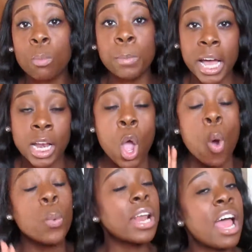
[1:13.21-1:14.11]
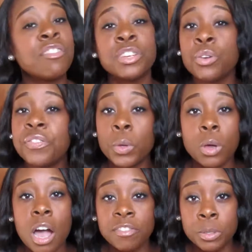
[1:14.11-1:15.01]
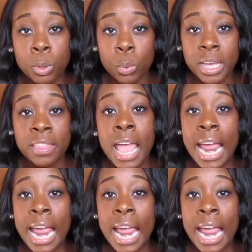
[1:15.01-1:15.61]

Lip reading: but whatever you feel comfortable with